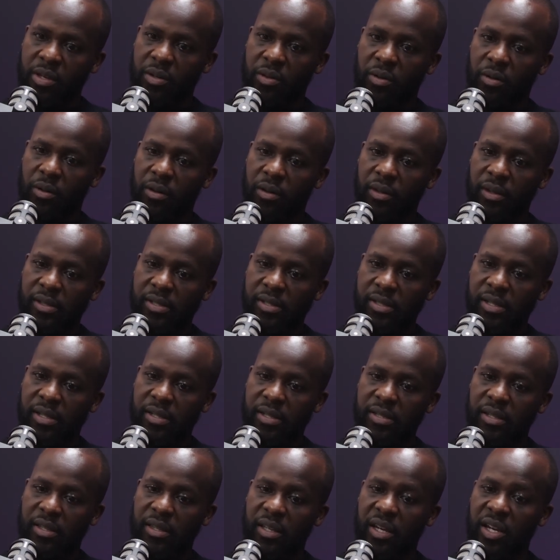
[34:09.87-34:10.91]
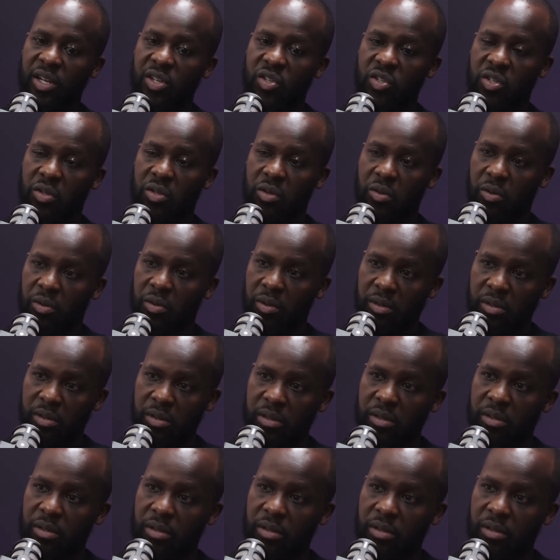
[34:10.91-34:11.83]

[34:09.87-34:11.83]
all these things, and the NGOs.